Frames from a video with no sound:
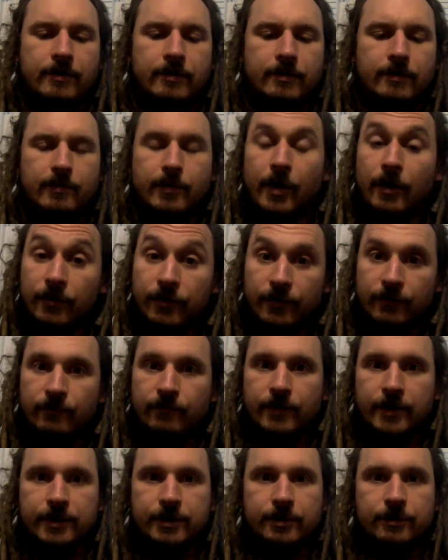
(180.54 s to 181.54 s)
both
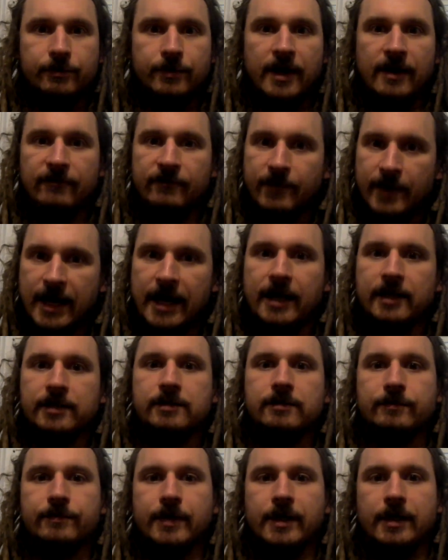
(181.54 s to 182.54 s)
of which who have
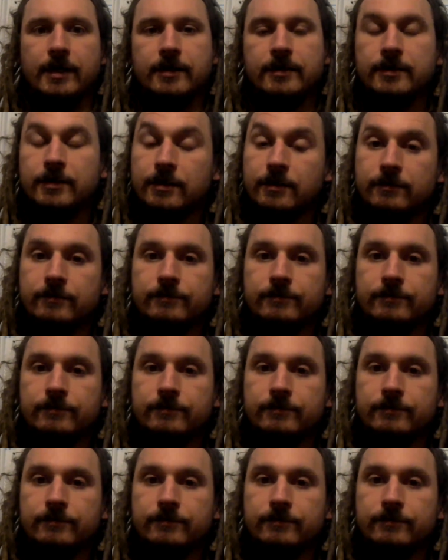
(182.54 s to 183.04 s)
passed away. So,